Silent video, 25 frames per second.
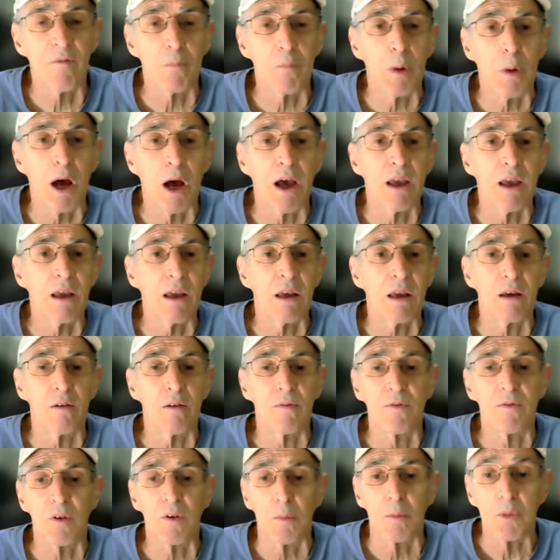buy-in
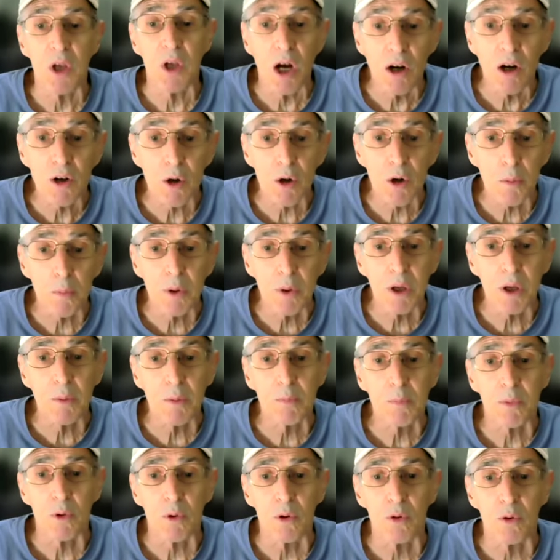from younger
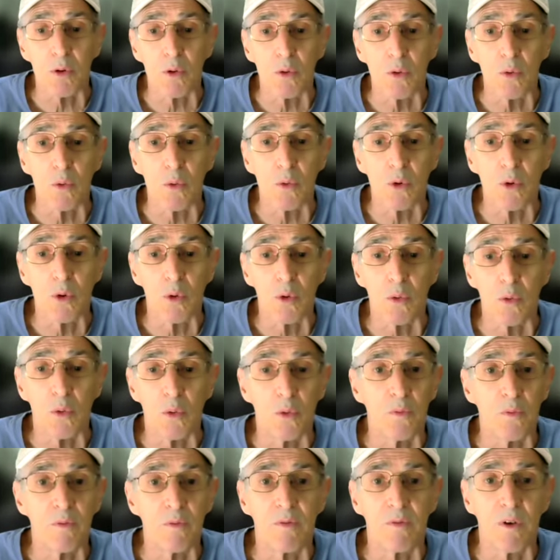people who
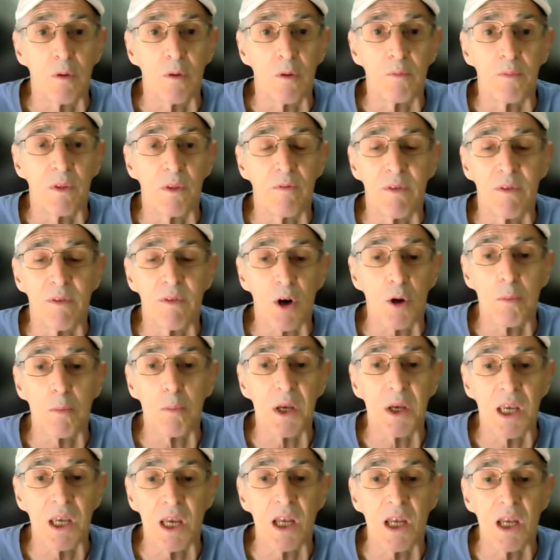from the very
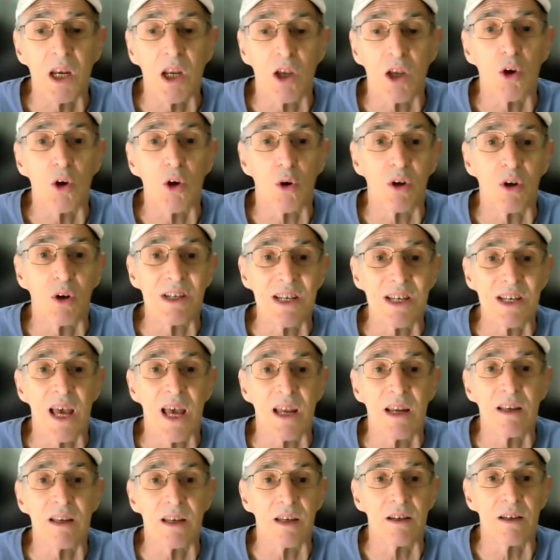beginning, your
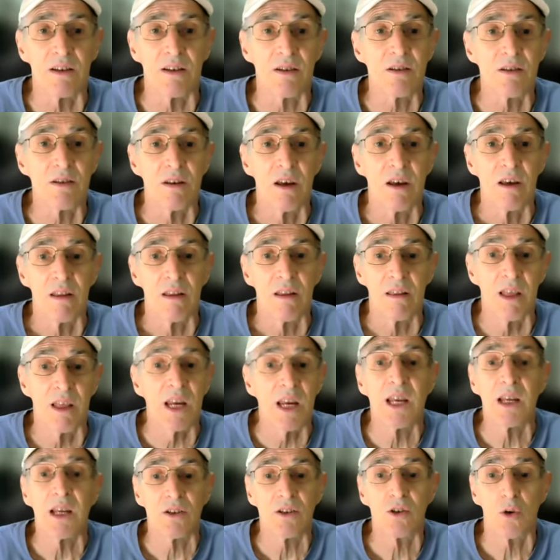intent is that
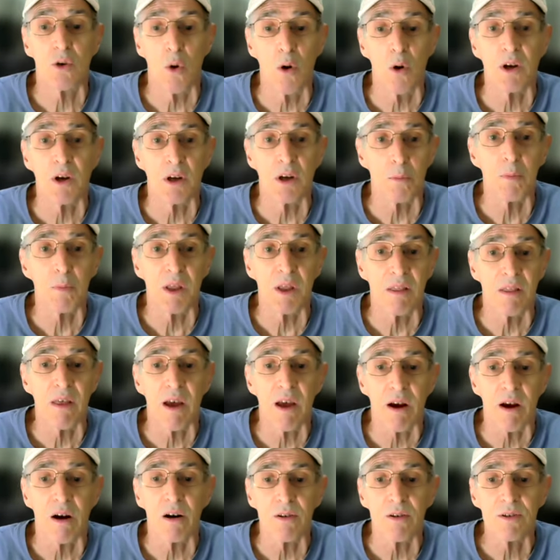it's going to be
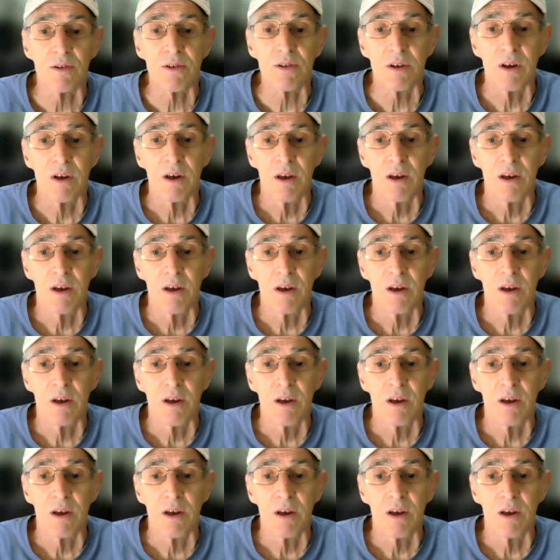theirs,